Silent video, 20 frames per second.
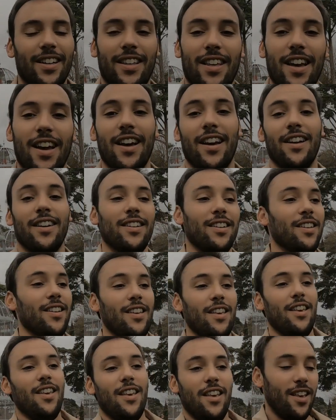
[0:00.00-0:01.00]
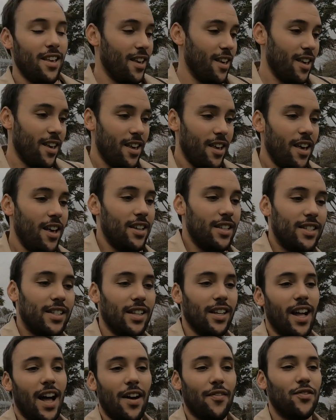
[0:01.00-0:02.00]
yeah,
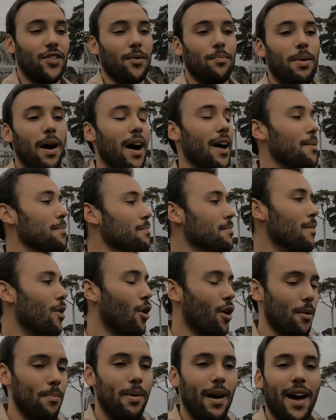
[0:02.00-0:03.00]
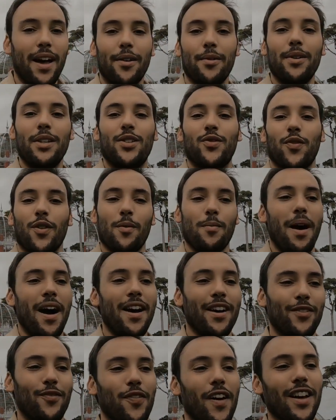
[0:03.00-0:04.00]
still have to buy more batteries for
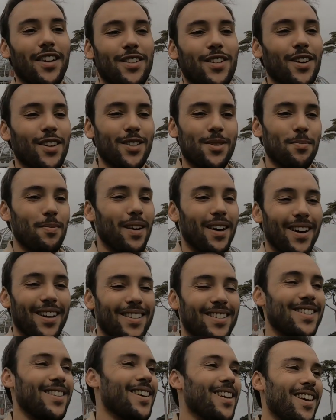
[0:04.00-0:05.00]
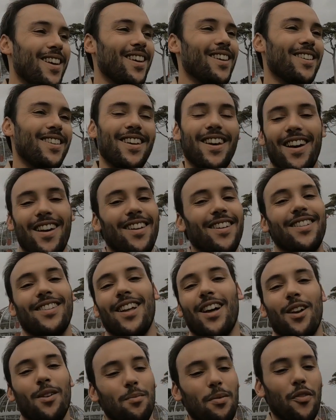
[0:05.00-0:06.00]
my adventures, but yeah,
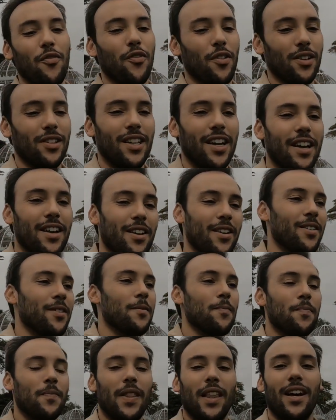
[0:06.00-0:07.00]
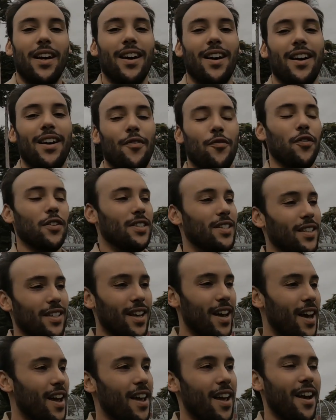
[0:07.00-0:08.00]
that'll be for later. For
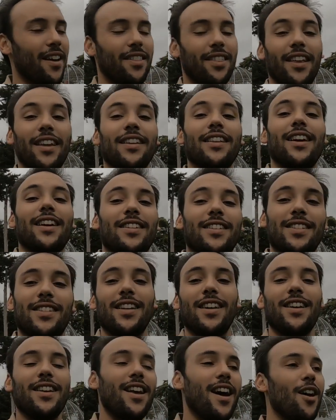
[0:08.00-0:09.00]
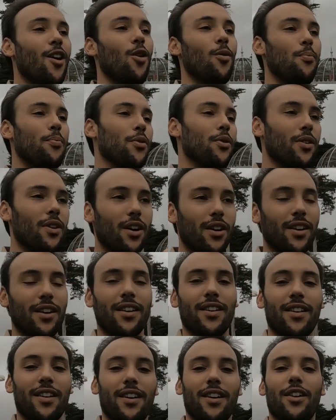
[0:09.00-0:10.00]
today, I think that's it. I hope you got
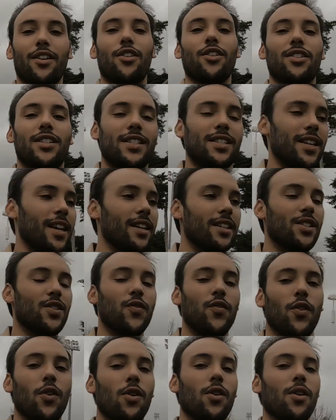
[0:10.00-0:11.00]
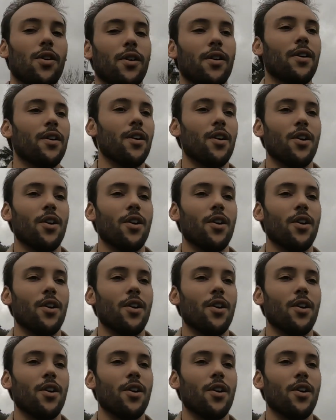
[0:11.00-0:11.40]
a good sense for